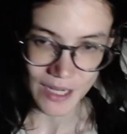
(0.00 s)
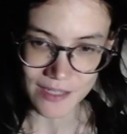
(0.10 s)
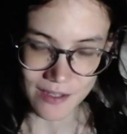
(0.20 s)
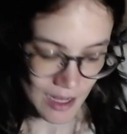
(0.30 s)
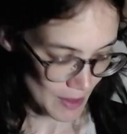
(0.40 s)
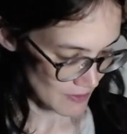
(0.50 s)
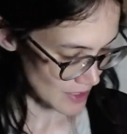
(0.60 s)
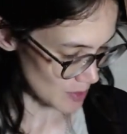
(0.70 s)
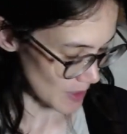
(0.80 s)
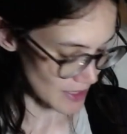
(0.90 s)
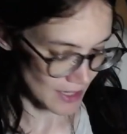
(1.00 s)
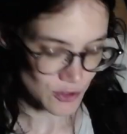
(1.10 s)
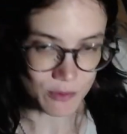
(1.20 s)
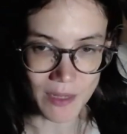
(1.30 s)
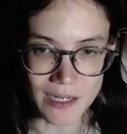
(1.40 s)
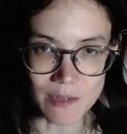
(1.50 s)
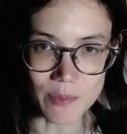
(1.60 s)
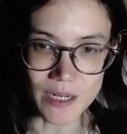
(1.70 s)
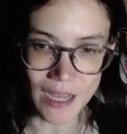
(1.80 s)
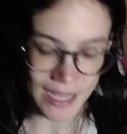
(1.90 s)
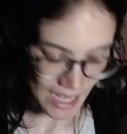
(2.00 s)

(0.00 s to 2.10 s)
I ended up having to spend extra money, but I